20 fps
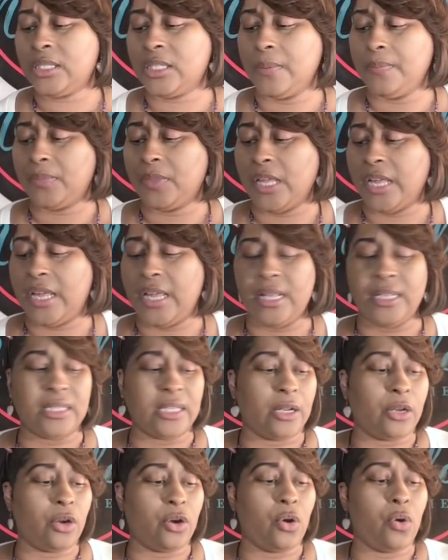some things
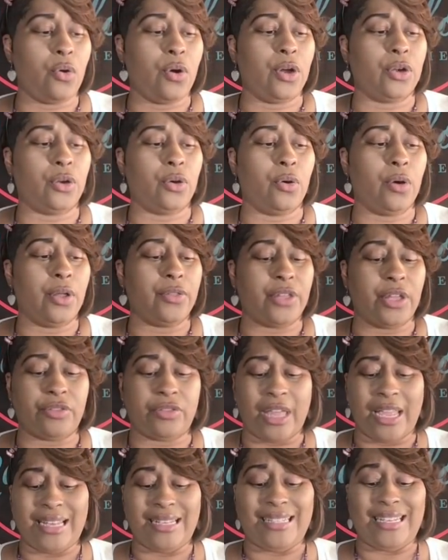that are going on that
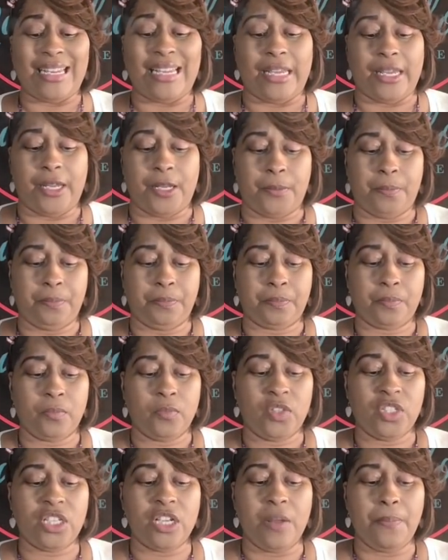they did.
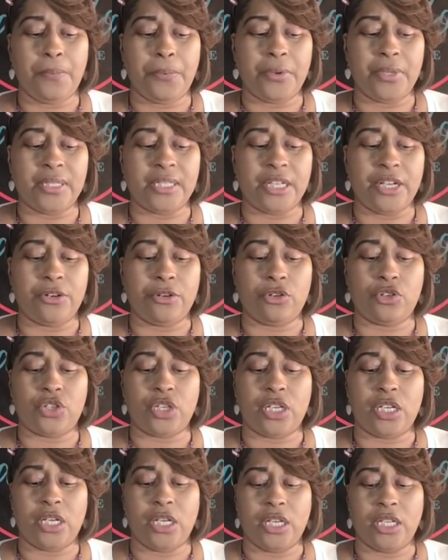Temperance
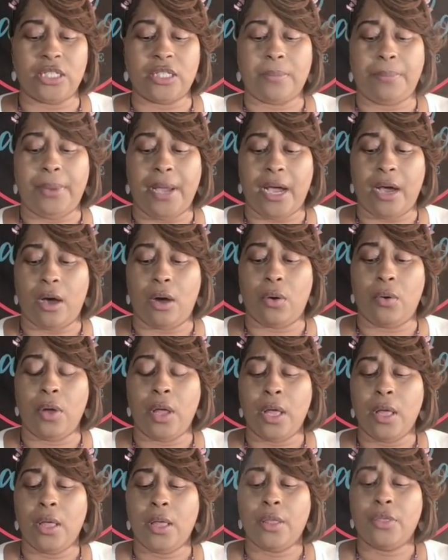energy is about
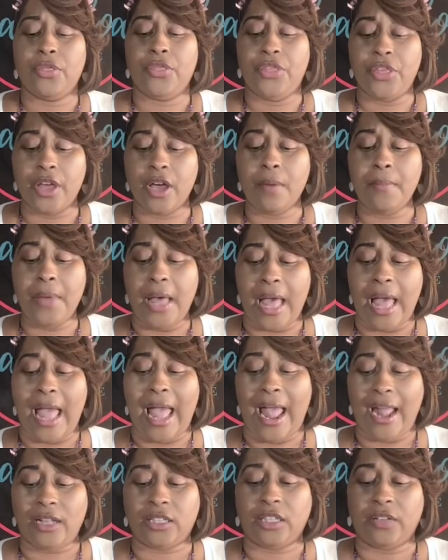them
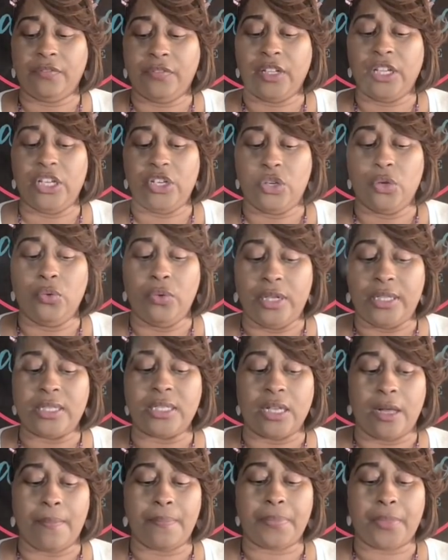actively doing
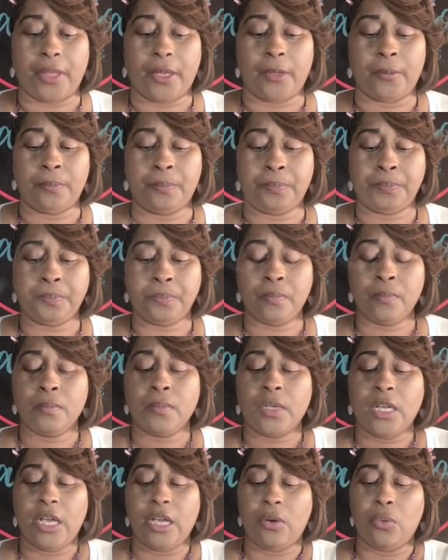something.
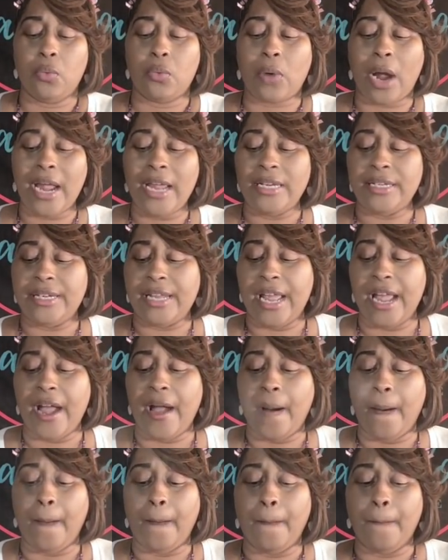And right
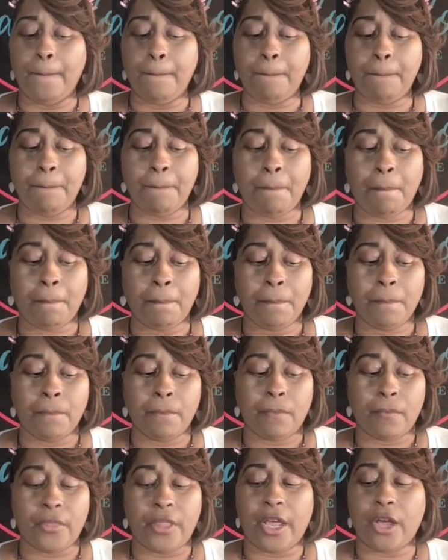now,
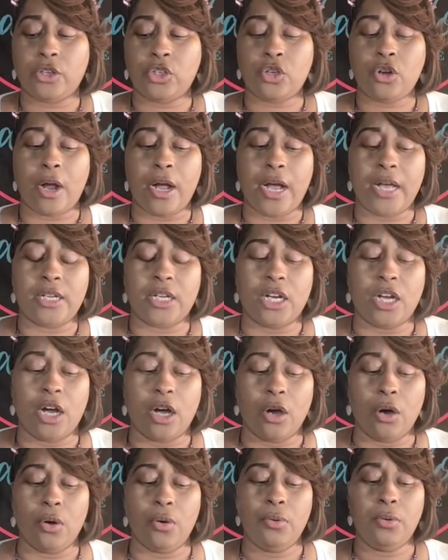they're trying to
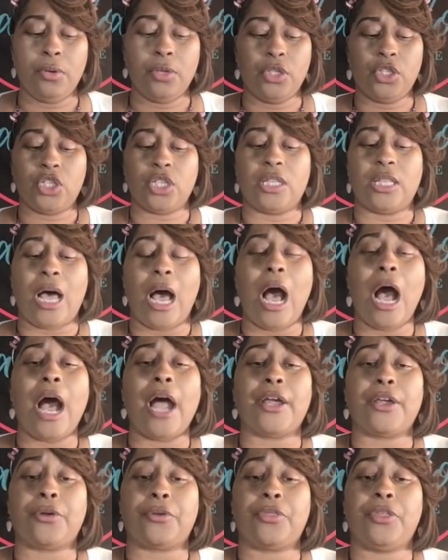go to the
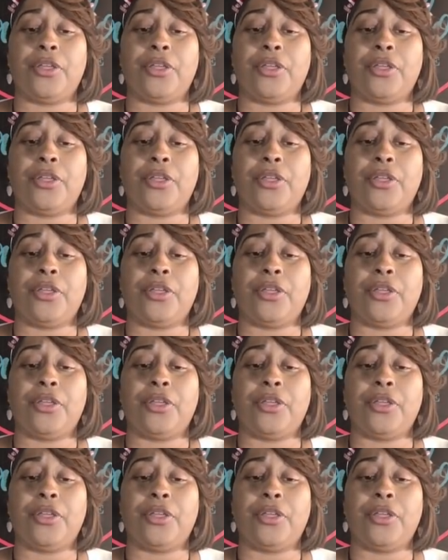higher